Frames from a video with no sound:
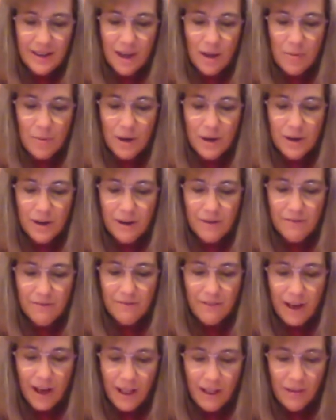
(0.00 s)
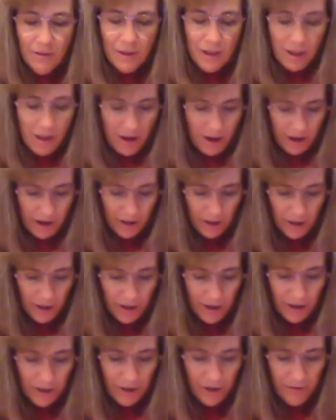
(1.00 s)
I want you to follow along as
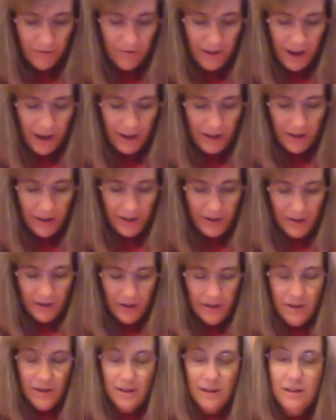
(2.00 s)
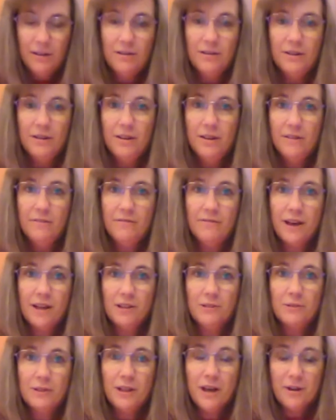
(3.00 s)
soon as you find it.
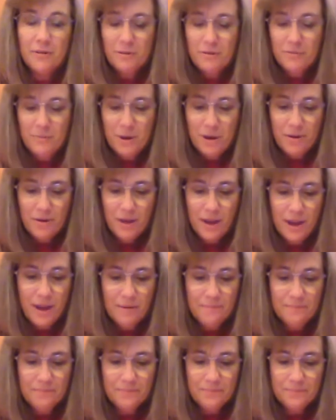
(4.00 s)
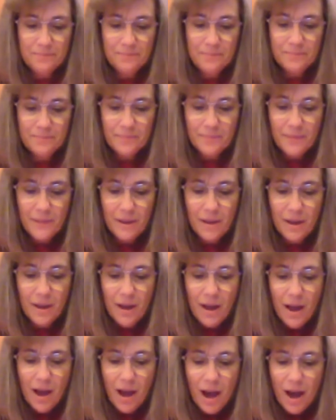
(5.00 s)
Follow along with me, okay?
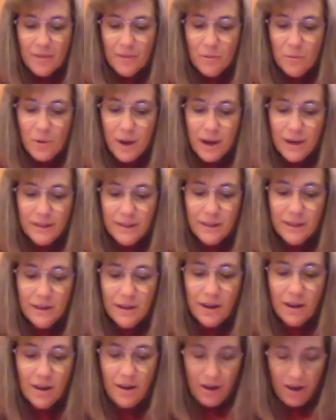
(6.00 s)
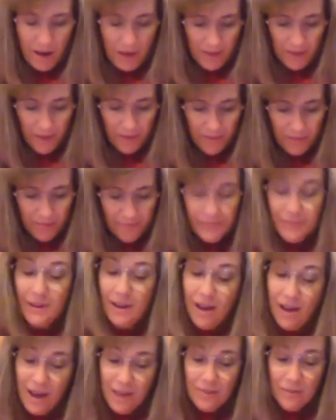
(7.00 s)
On the way to go on
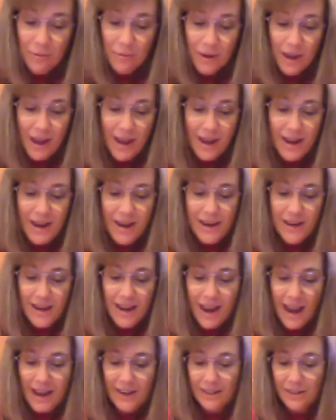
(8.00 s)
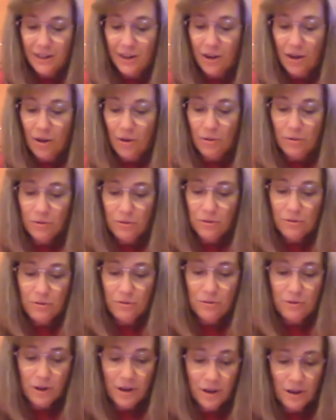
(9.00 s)
on the way, he had to go
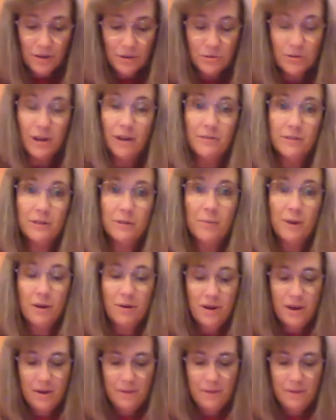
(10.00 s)
through the country of Samaria.